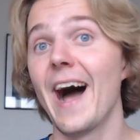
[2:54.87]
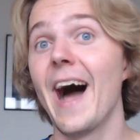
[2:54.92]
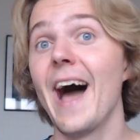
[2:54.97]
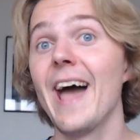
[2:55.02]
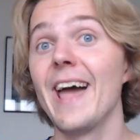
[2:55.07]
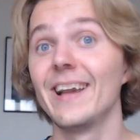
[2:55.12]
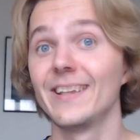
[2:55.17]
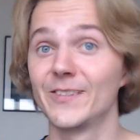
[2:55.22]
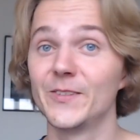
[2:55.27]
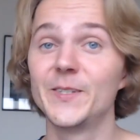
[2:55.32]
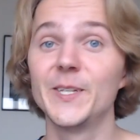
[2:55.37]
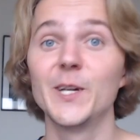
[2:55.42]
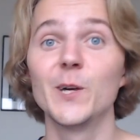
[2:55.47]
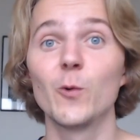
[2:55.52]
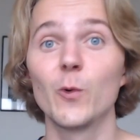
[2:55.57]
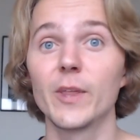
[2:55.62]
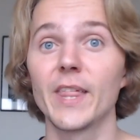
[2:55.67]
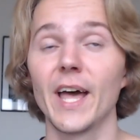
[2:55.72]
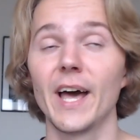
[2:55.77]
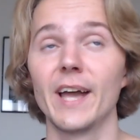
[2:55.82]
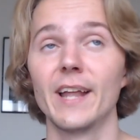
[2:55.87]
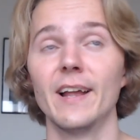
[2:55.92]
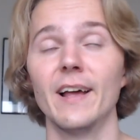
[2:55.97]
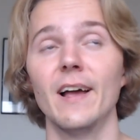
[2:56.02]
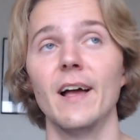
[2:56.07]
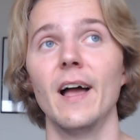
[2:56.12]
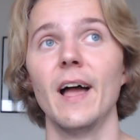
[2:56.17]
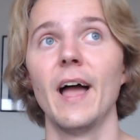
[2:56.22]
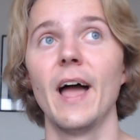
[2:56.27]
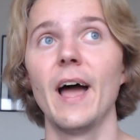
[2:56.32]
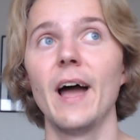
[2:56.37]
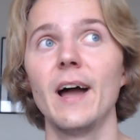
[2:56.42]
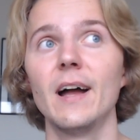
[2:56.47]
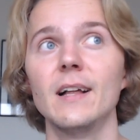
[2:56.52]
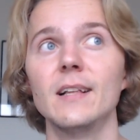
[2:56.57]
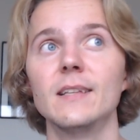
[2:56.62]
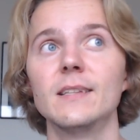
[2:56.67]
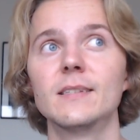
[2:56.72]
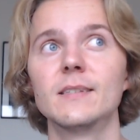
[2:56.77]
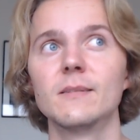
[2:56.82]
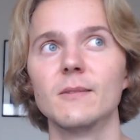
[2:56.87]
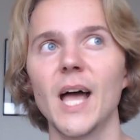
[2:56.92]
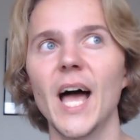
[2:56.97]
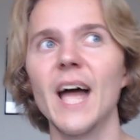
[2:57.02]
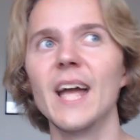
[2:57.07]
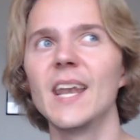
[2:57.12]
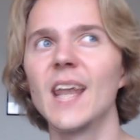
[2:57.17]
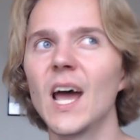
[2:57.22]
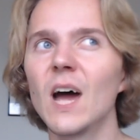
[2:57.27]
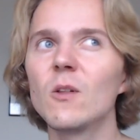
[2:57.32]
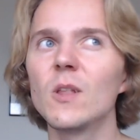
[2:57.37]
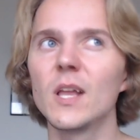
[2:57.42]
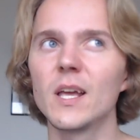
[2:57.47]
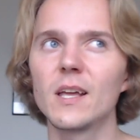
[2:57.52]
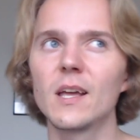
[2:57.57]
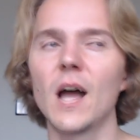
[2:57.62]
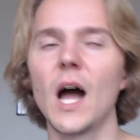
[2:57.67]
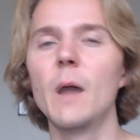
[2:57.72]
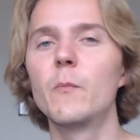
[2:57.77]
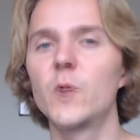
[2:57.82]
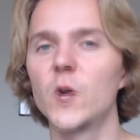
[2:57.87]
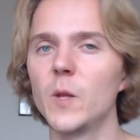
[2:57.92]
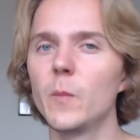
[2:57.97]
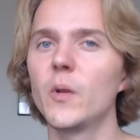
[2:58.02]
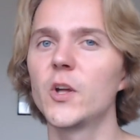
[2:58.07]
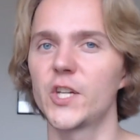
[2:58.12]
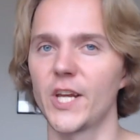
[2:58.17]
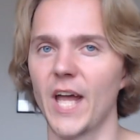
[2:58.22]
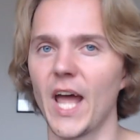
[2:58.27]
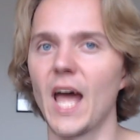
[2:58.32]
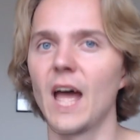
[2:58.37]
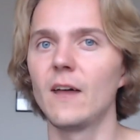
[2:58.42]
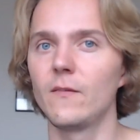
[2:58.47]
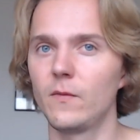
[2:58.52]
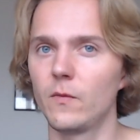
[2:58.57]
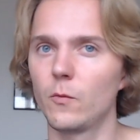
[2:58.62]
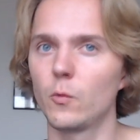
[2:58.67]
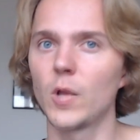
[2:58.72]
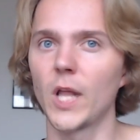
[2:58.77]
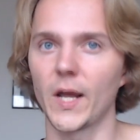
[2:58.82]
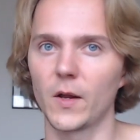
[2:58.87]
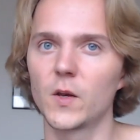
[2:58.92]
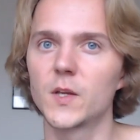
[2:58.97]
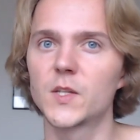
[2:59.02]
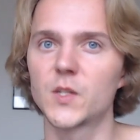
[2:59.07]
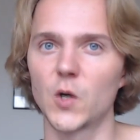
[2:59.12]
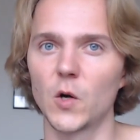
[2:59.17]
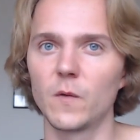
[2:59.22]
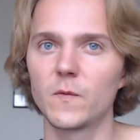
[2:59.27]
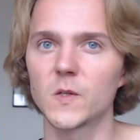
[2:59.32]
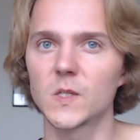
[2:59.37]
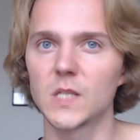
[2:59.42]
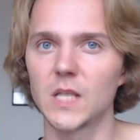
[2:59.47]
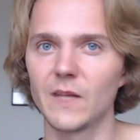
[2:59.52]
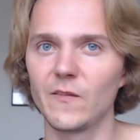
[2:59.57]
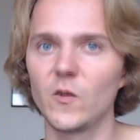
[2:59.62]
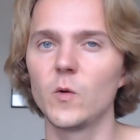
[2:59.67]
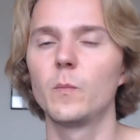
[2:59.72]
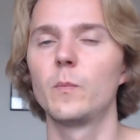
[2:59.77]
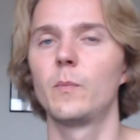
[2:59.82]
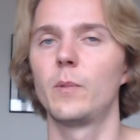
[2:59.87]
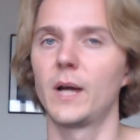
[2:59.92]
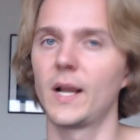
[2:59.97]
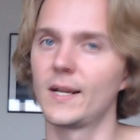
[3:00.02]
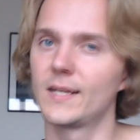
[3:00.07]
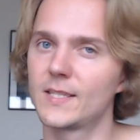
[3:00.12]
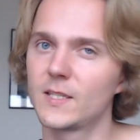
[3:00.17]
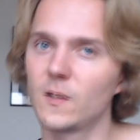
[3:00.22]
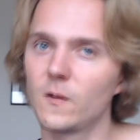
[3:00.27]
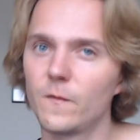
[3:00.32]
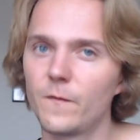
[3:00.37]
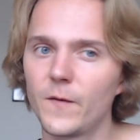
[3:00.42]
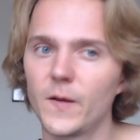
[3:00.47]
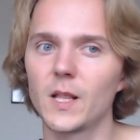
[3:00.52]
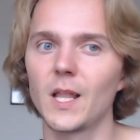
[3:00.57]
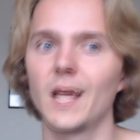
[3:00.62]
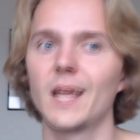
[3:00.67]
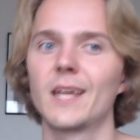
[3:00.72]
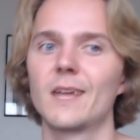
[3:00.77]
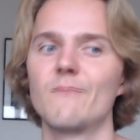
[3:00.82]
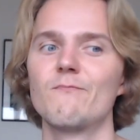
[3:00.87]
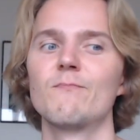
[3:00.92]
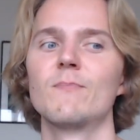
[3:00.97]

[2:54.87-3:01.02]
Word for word: I had to deal with that and and now like i pretty much have like on a surface level but i still feel like